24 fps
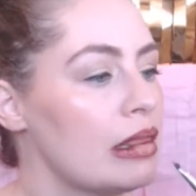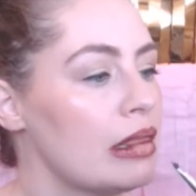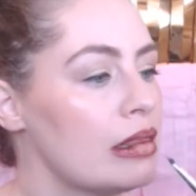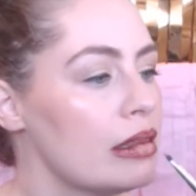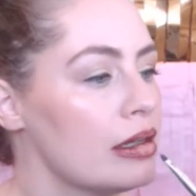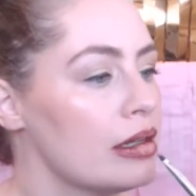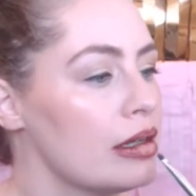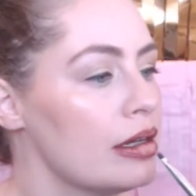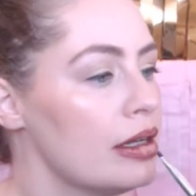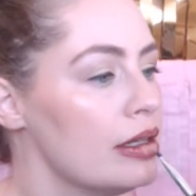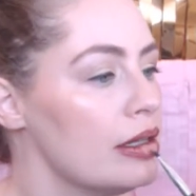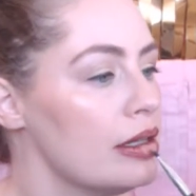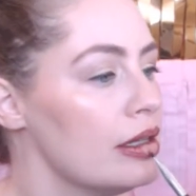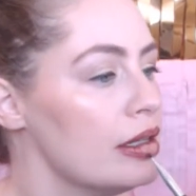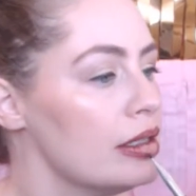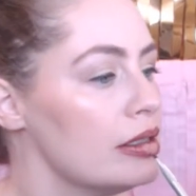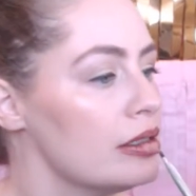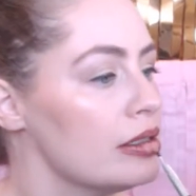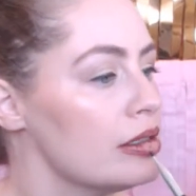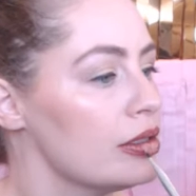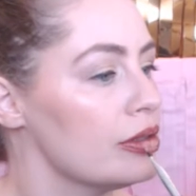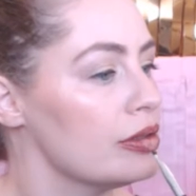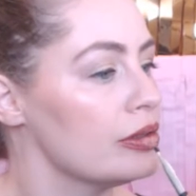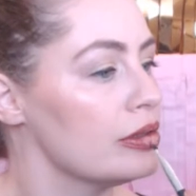And
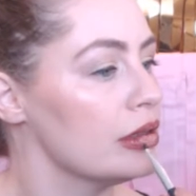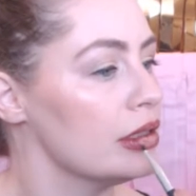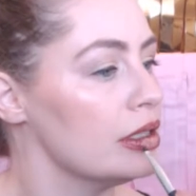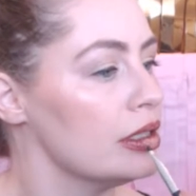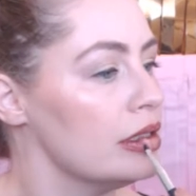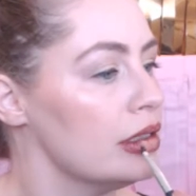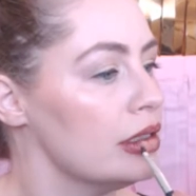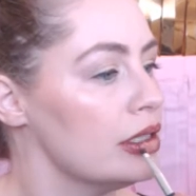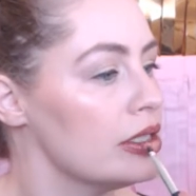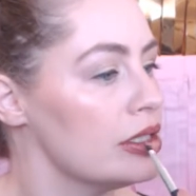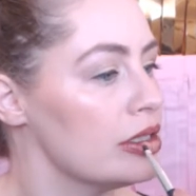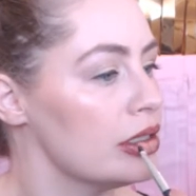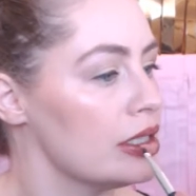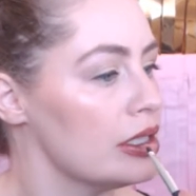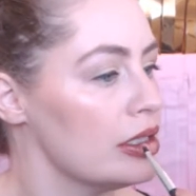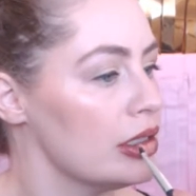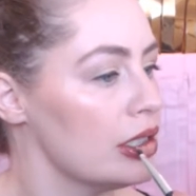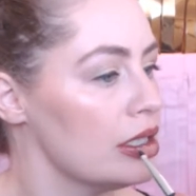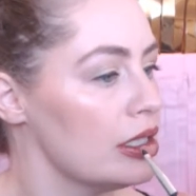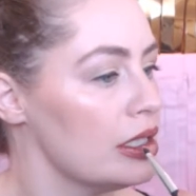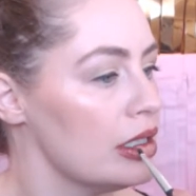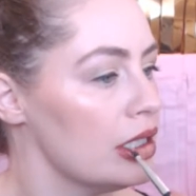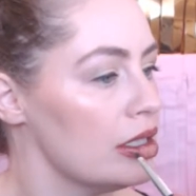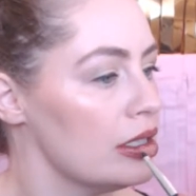that's really just going to
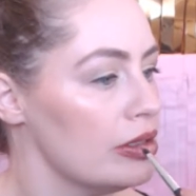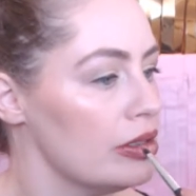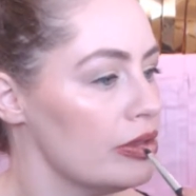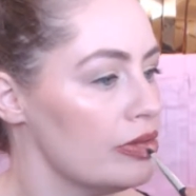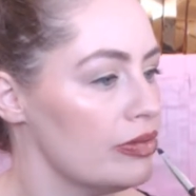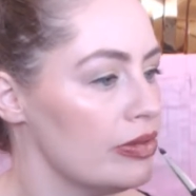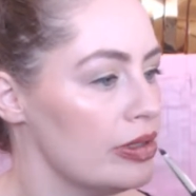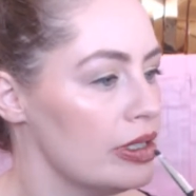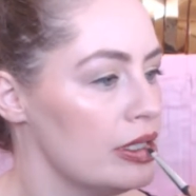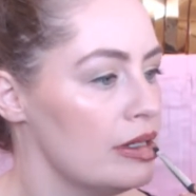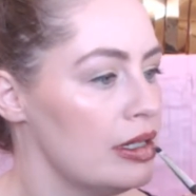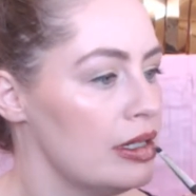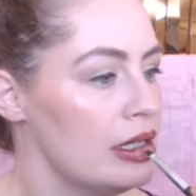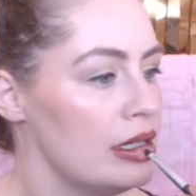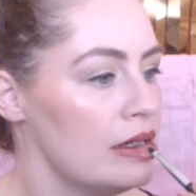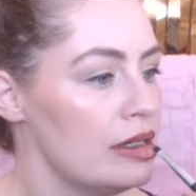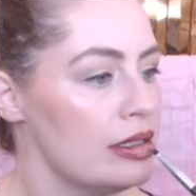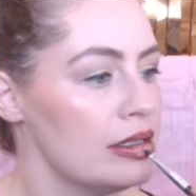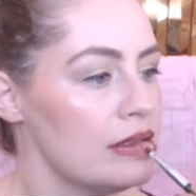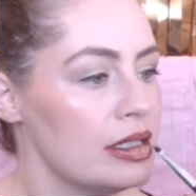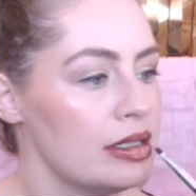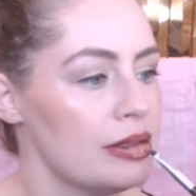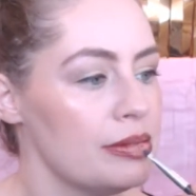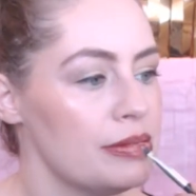give
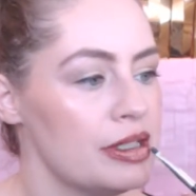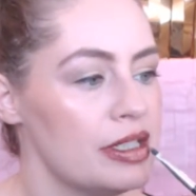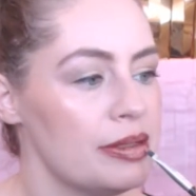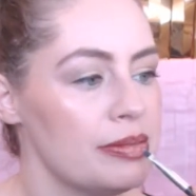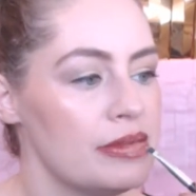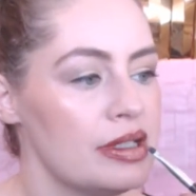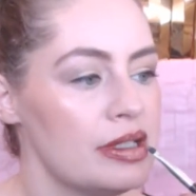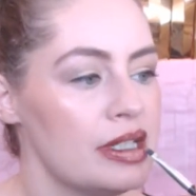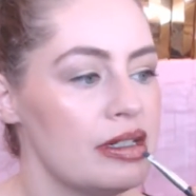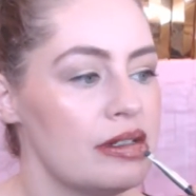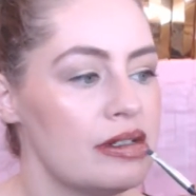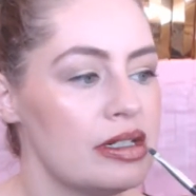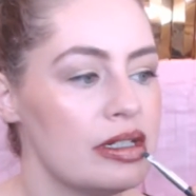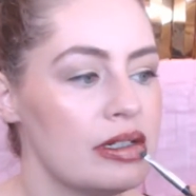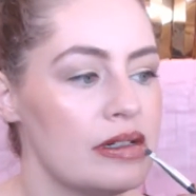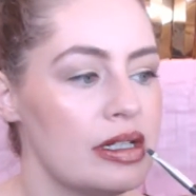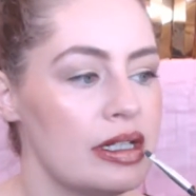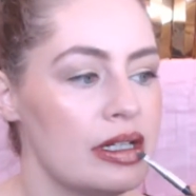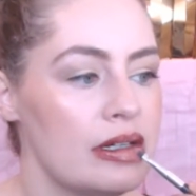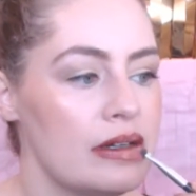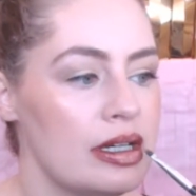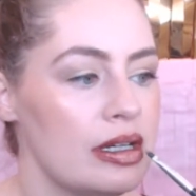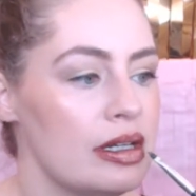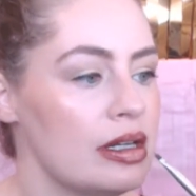some
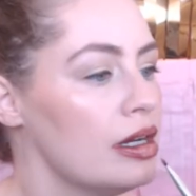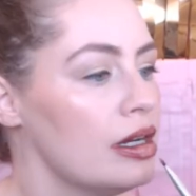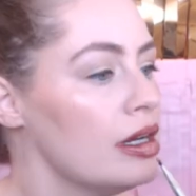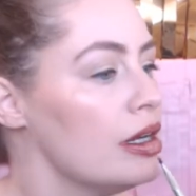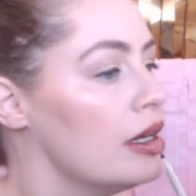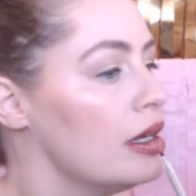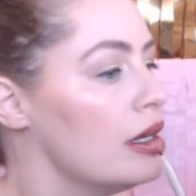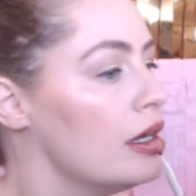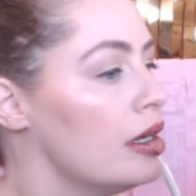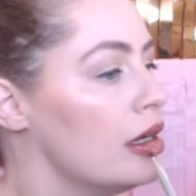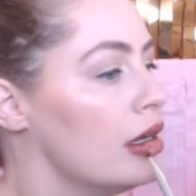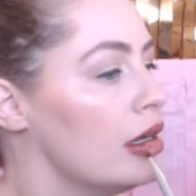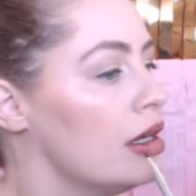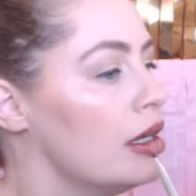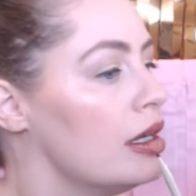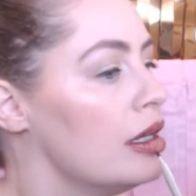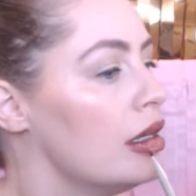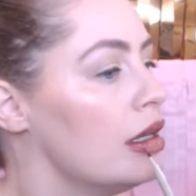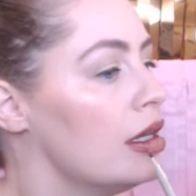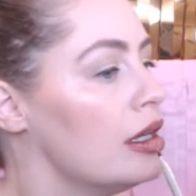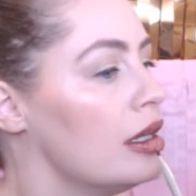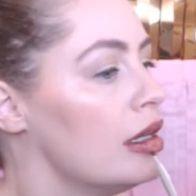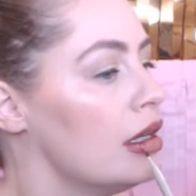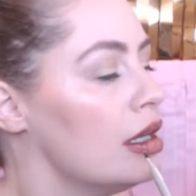dimension
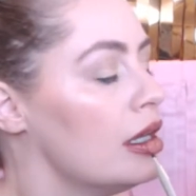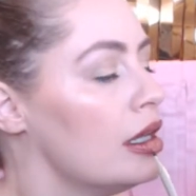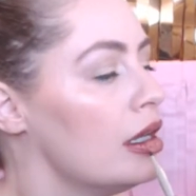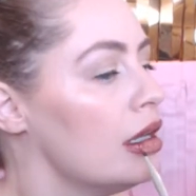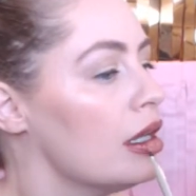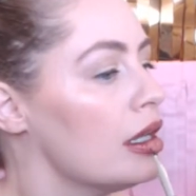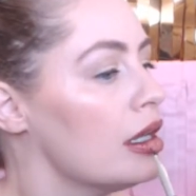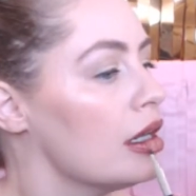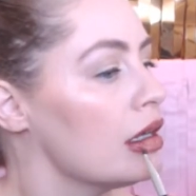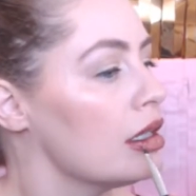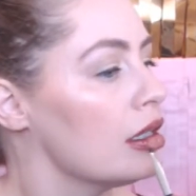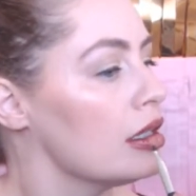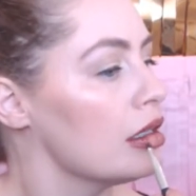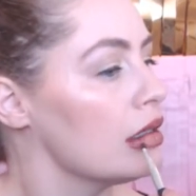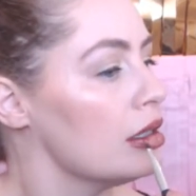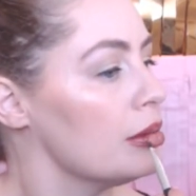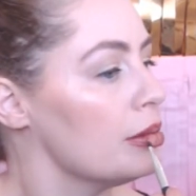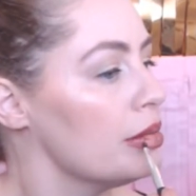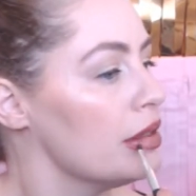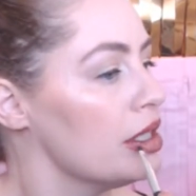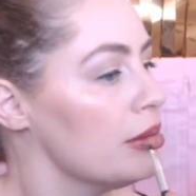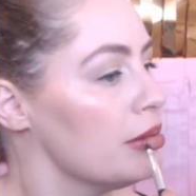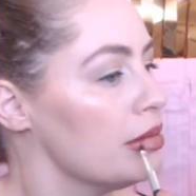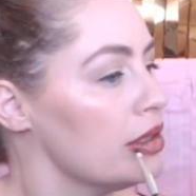and a little
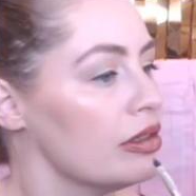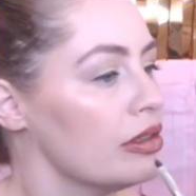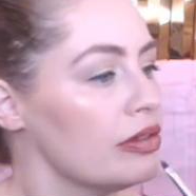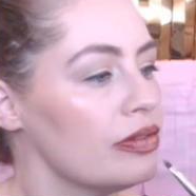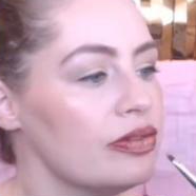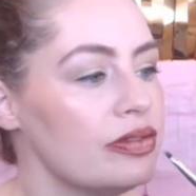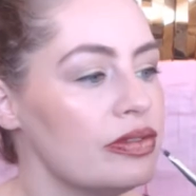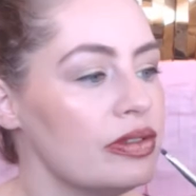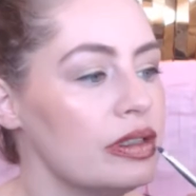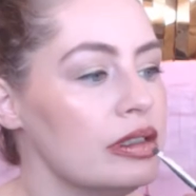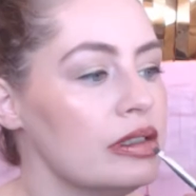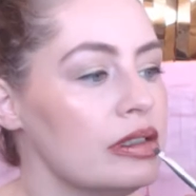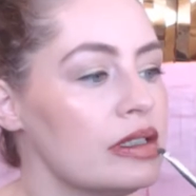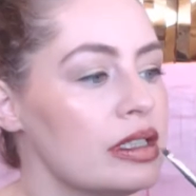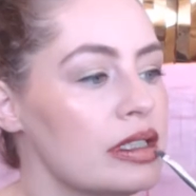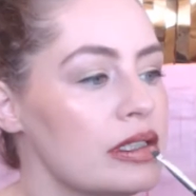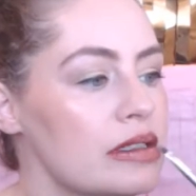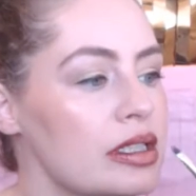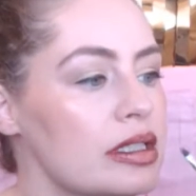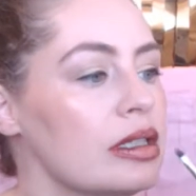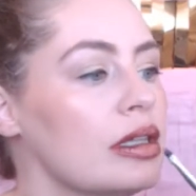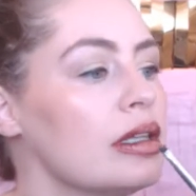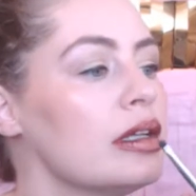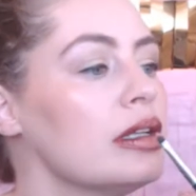bit more fullness
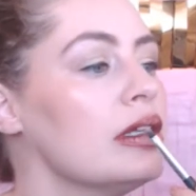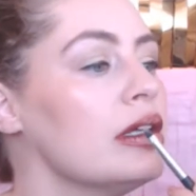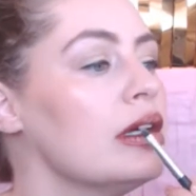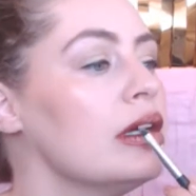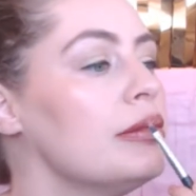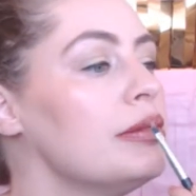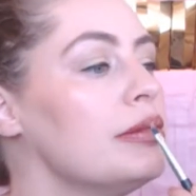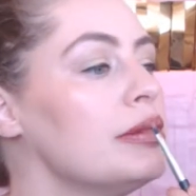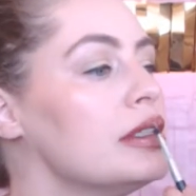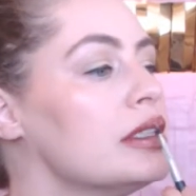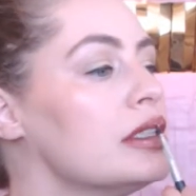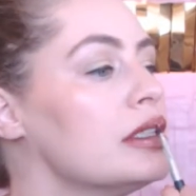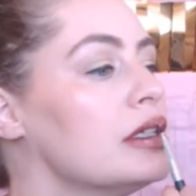to the lips.